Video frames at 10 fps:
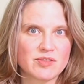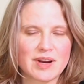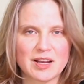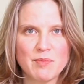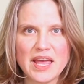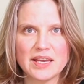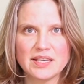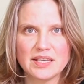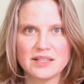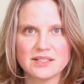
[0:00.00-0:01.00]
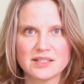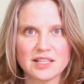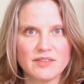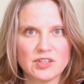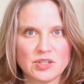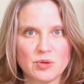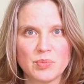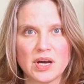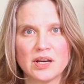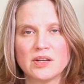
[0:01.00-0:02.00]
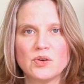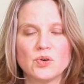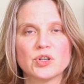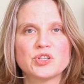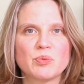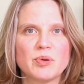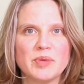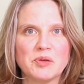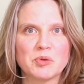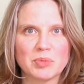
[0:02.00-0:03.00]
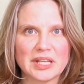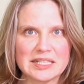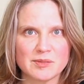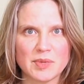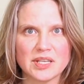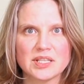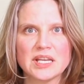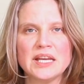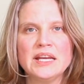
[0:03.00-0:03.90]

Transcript: to recommend is levodopa or dopamine replacement.